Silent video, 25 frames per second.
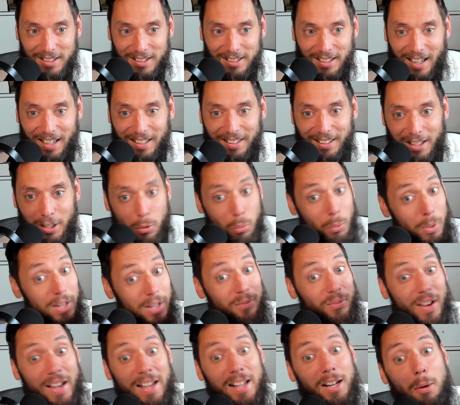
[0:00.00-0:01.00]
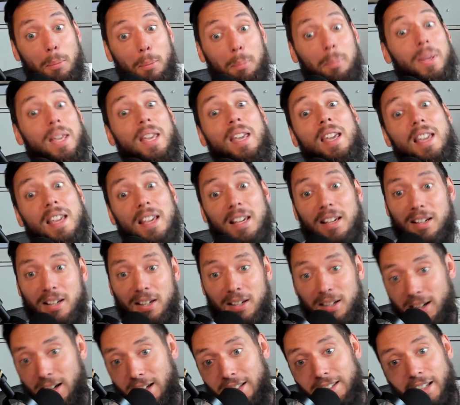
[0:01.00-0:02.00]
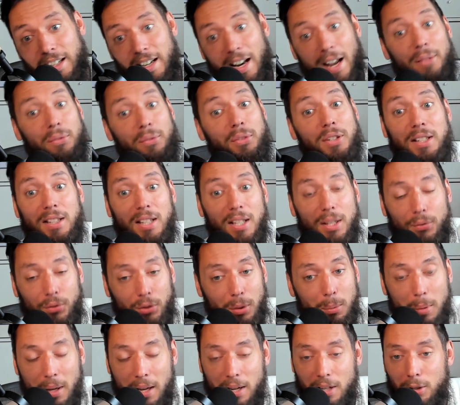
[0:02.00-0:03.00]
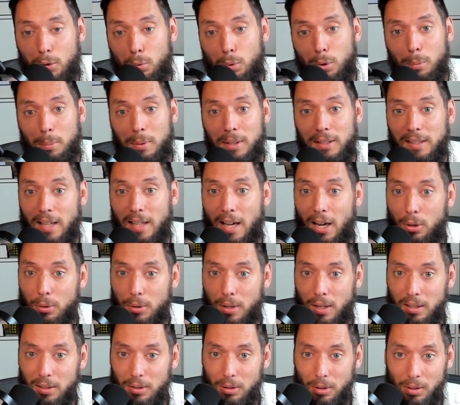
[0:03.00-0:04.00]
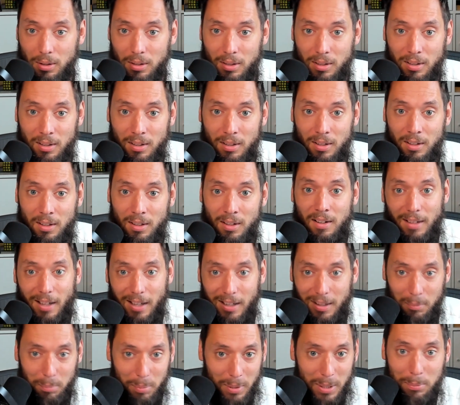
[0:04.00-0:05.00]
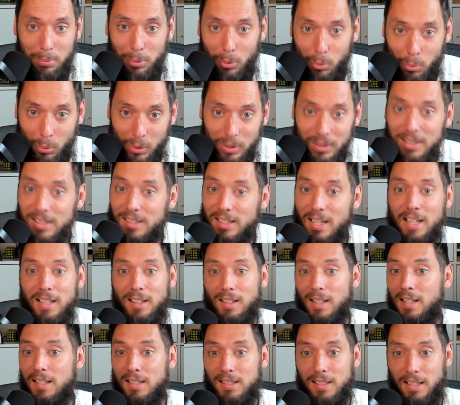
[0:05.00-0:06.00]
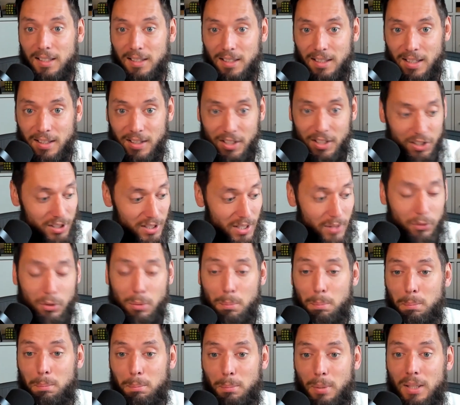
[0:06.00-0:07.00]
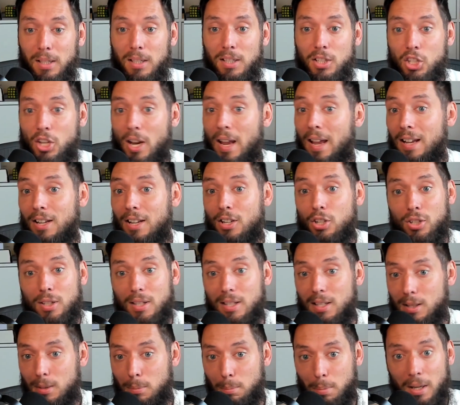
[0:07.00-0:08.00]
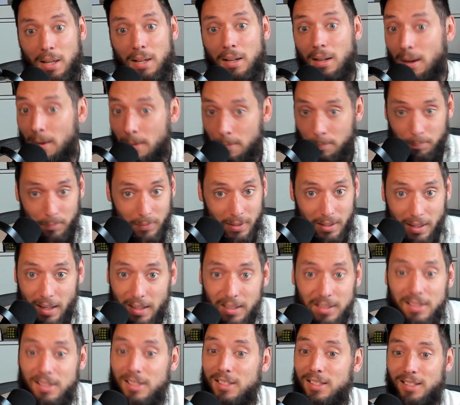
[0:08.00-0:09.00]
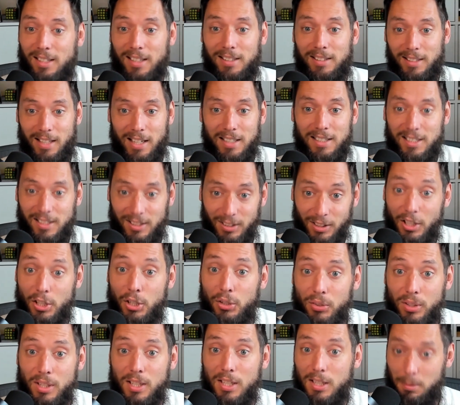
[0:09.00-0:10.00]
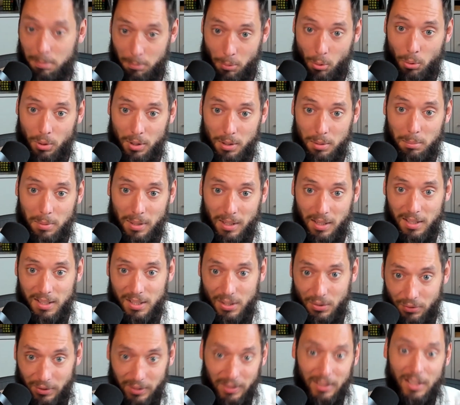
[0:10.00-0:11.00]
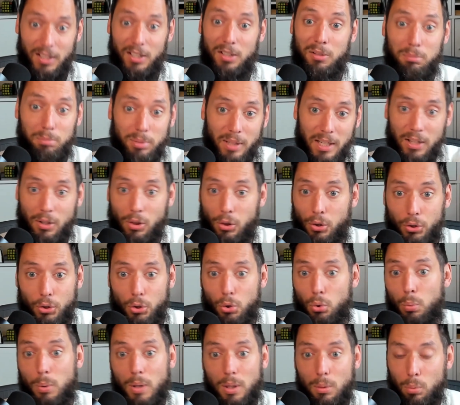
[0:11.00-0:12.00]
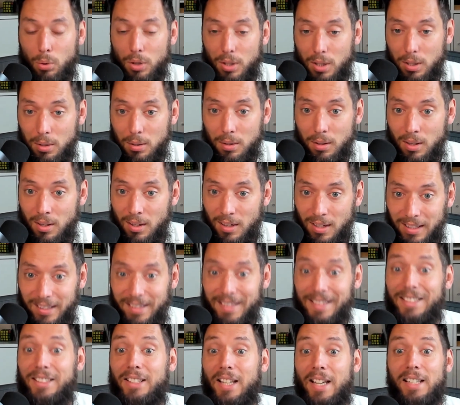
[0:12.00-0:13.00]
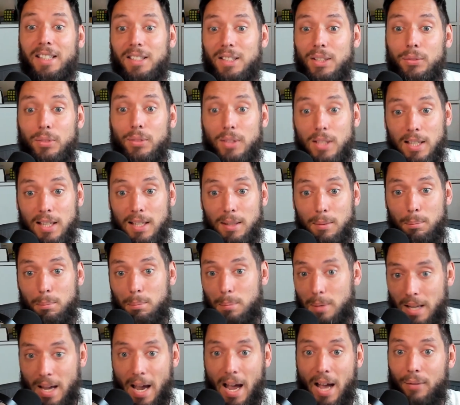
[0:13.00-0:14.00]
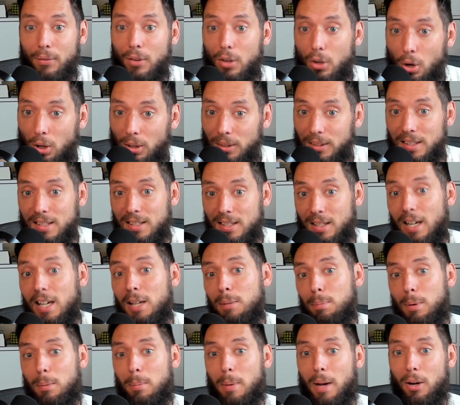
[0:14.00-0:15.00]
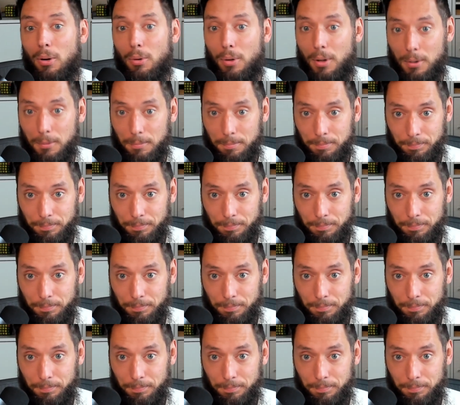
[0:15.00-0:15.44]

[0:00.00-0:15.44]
not like we've hit a peak and that everything from here will be downhill. And people will say things like, there's never been a change this big. Yes, and that's literally the point, because if it didn't break through, we wouldn't collectively be having all this hype about it.